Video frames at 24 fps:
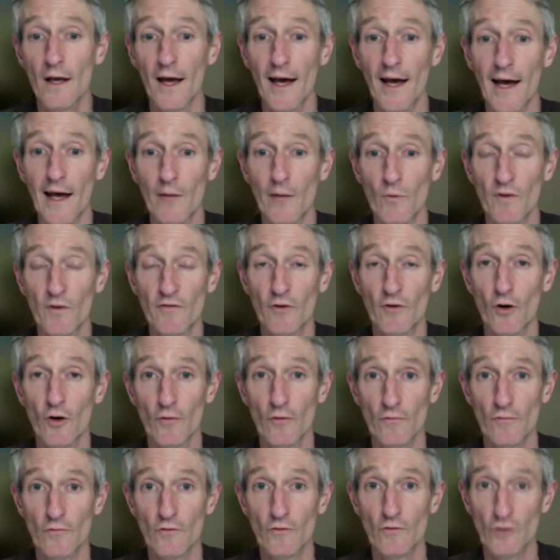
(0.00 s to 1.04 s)
and we've
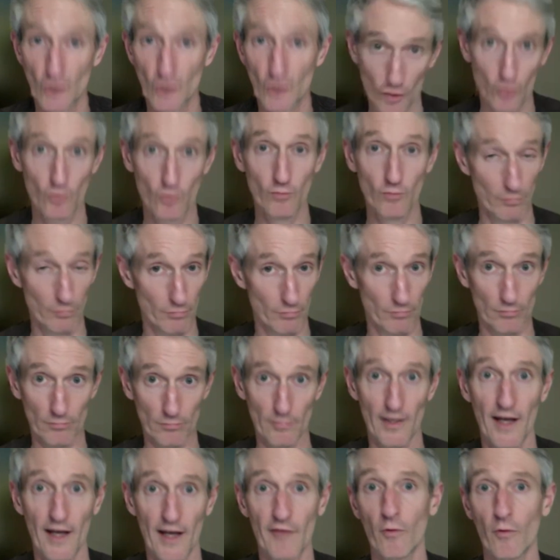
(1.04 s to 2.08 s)
got 2
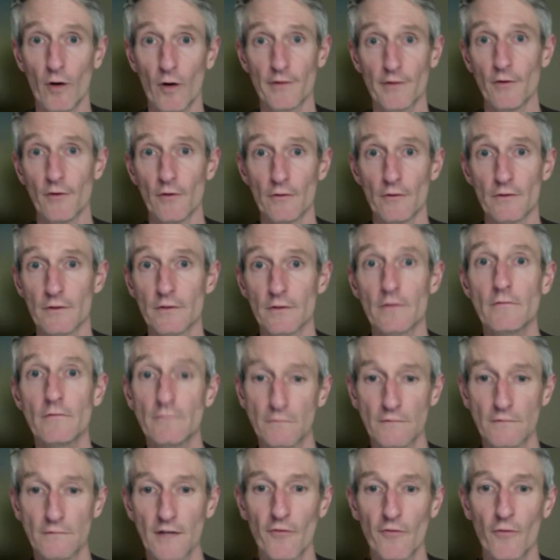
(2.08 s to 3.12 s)
FY doctors,
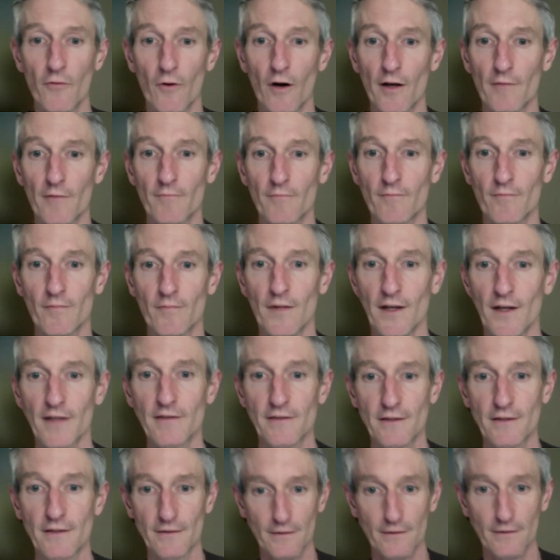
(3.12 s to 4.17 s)
FY
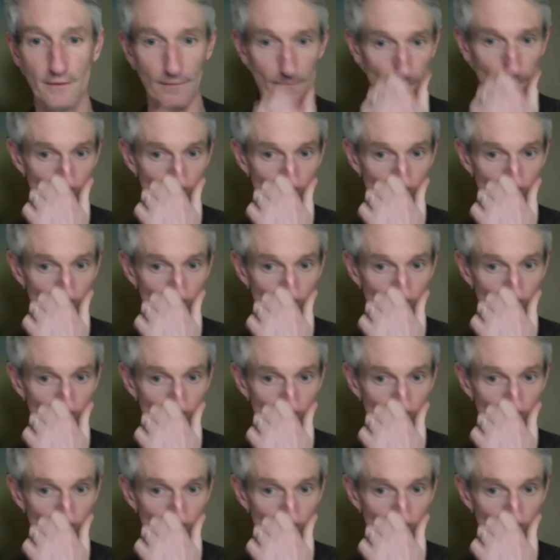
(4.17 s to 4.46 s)
anaesthetists.